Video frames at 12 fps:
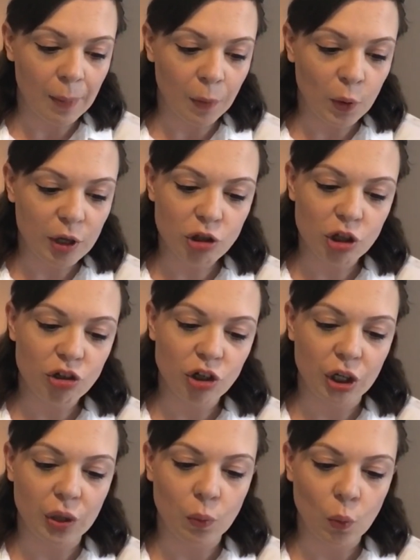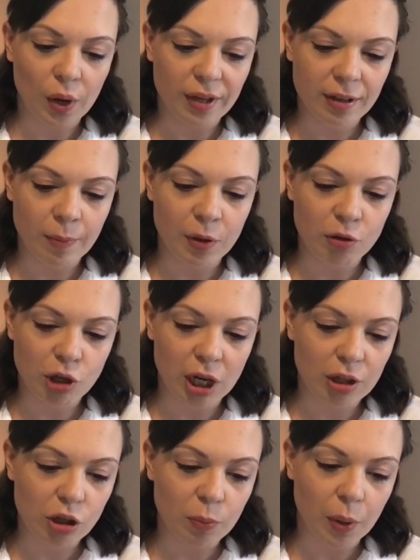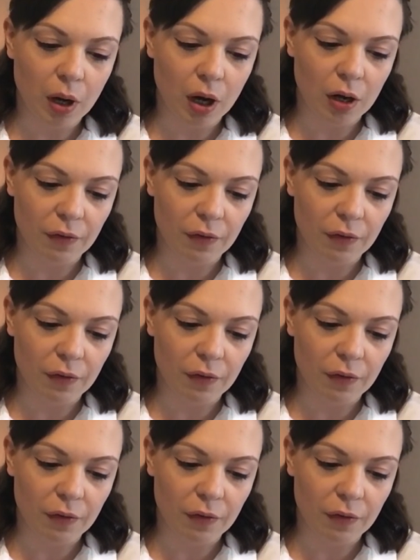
Question two, what is the most challenging part